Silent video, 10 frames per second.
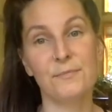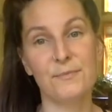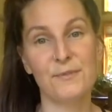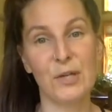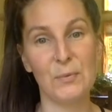
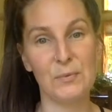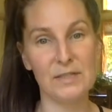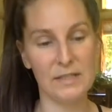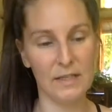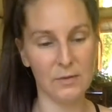So we
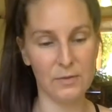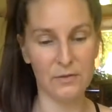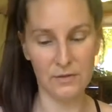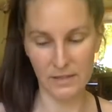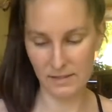did like real
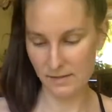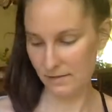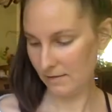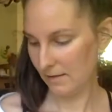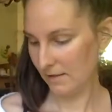things
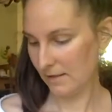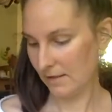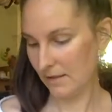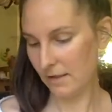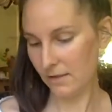
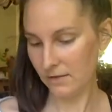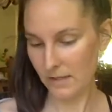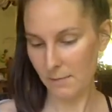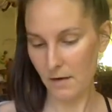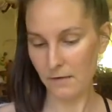in our
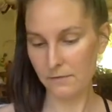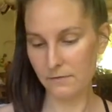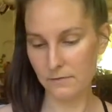time off.